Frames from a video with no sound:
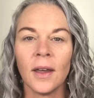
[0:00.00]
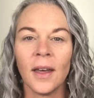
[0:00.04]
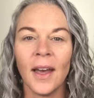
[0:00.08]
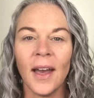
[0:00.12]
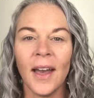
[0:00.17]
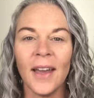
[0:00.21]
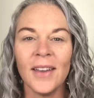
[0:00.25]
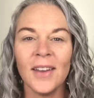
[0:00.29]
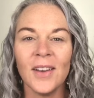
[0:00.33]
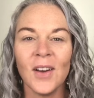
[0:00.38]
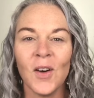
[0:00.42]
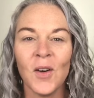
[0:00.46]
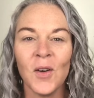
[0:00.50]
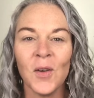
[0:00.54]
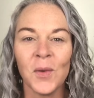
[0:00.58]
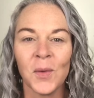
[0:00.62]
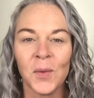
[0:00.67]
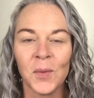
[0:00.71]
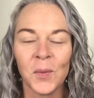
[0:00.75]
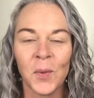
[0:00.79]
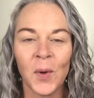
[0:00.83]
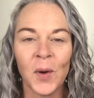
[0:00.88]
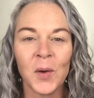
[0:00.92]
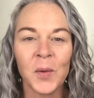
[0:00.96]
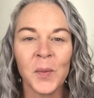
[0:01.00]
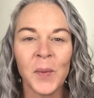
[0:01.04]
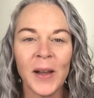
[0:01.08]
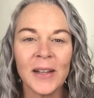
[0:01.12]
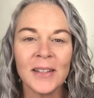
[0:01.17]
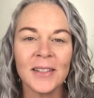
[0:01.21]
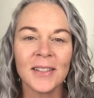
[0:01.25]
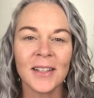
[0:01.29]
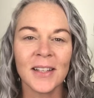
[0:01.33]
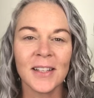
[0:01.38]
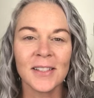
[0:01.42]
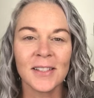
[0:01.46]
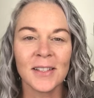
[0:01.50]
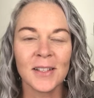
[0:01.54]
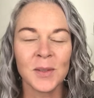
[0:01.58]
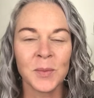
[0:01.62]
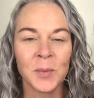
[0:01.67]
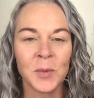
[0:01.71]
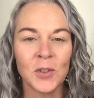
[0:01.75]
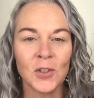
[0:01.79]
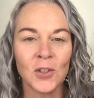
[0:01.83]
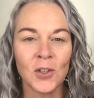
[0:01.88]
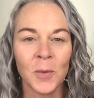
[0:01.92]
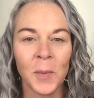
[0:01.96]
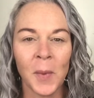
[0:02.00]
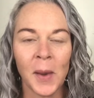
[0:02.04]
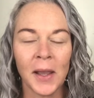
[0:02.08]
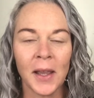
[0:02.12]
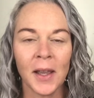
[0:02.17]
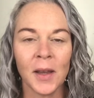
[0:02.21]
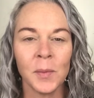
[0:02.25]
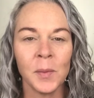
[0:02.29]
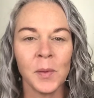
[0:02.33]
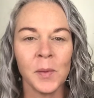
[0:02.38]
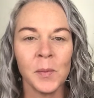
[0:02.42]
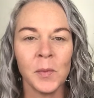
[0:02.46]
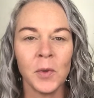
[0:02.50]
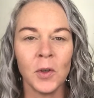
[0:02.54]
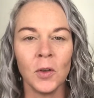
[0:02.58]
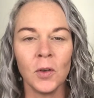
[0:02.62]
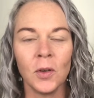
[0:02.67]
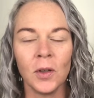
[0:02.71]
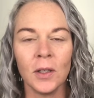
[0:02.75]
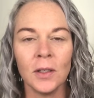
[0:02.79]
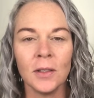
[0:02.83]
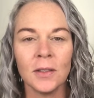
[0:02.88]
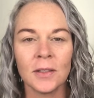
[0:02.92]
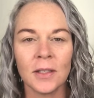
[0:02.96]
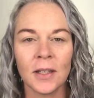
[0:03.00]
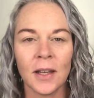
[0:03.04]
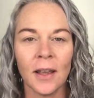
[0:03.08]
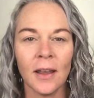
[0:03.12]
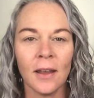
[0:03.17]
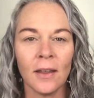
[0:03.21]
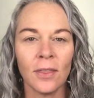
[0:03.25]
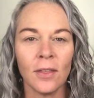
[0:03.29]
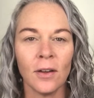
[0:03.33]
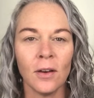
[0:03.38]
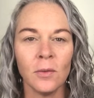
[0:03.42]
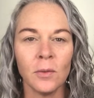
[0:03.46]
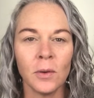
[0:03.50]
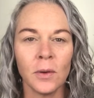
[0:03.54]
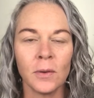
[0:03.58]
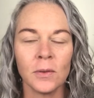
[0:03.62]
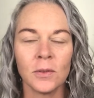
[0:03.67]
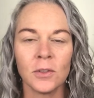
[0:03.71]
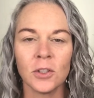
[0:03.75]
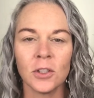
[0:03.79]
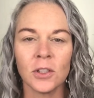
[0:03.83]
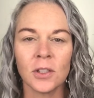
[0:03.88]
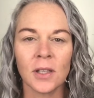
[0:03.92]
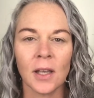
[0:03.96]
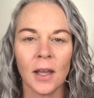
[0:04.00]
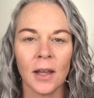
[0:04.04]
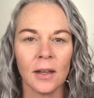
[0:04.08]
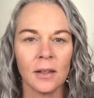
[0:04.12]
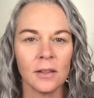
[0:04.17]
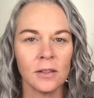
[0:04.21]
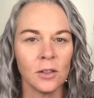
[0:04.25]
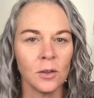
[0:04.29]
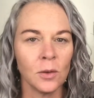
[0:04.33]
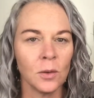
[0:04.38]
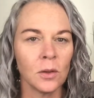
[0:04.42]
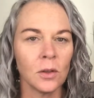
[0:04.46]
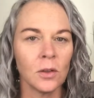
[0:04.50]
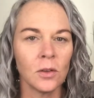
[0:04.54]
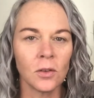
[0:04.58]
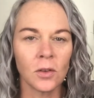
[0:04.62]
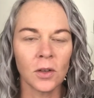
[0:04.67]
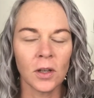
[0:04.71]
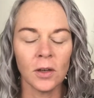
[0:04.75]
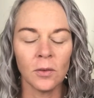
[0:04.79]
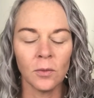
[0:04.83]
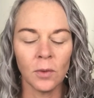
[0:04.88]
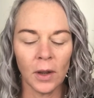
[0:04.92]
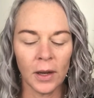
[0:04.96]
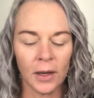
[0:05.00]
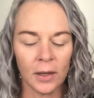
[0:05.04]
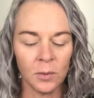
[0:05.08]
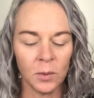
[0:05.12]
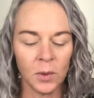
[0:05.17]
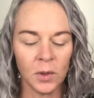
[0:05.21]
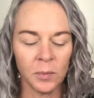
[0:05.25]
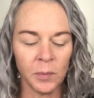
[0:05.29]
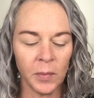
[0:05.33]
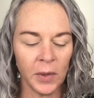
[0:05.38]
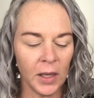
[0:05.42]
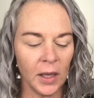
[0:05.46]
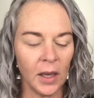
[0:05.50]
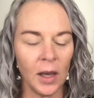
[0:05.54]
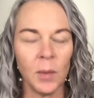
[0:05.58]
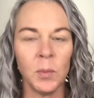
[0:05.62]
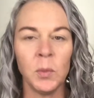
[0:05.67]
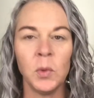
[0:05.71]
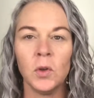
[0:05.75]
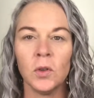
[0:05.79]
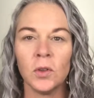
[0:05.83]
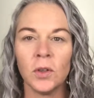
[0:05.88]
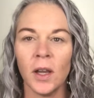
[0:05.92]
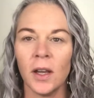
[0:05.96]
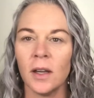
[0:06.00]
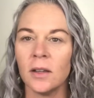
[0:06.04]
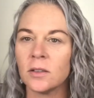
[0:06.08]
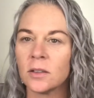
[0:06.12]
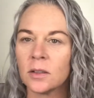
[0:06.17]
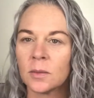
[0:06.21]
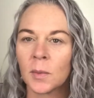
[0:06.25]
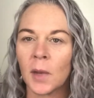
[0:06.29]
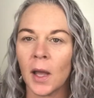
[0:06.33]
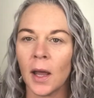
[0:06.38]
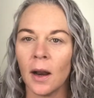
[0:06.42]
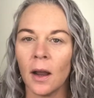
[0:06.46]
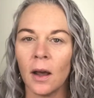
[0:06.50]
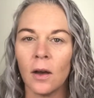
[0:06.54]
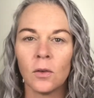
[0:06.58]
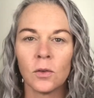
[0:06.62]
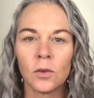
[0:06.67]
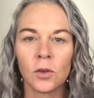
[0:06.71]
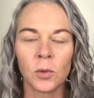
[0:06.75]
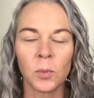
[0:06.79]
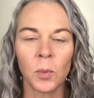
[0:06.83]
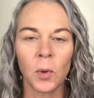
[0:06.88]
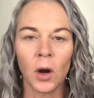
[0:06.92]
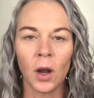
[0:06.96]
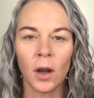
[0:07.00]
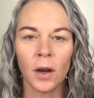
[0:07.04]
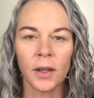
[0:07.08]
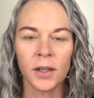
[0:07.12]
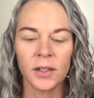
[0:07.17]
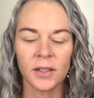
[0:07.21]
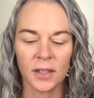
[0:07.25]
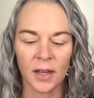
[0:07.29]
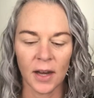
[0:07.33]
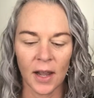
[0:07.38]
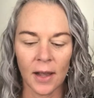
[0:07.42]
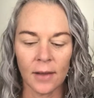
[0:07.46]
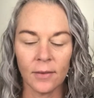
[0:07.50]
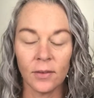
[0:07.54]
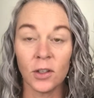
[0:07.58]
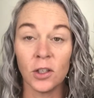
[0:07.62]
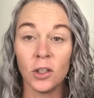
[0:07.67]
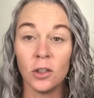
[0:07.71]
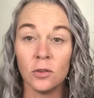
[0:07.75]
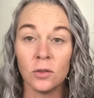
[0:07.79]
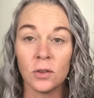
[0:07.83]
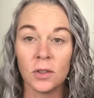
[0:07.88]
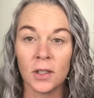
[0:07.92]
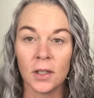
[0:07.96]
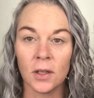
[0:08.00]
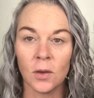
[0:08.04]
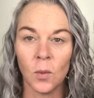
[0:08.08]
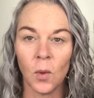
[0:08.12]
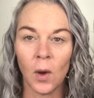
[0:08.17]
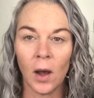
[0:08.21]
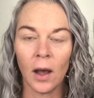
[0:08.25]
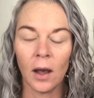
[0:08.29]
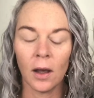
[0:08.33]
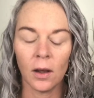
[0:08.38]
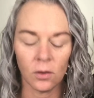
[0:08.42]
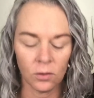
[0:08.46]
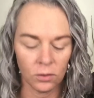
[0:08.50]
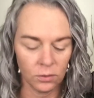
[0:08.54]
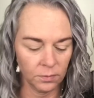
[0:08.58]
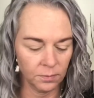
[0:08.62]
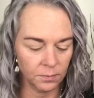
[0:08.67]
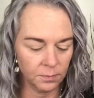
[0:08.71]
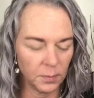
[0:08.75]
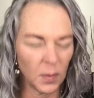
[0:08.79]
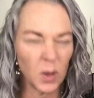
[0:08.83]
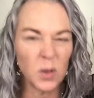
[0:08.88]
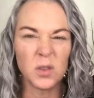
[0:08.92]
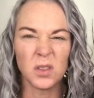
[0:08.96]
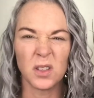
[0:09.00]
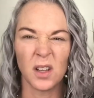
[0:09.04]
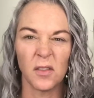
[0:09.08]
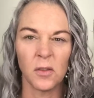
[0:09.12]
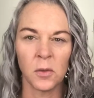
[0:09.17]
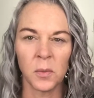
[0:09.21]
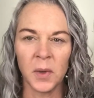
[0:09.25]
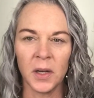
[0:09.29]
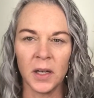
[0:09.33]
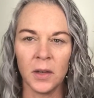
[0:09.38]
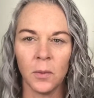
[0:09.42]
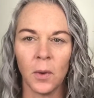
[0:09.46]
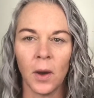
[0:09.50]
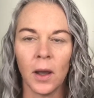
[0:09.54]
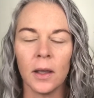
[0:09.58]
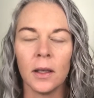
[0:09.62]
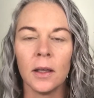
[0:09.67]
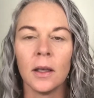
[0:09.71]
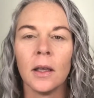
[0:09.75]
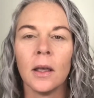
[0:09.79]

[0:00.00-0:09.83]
Hey y'all, welcome back to Leslie's Mature Makeup and Beauty. Today I thought we would just kind of do a little get ready with me. I pulled out some kind of older products that I haven't used in a while, most of them anyway.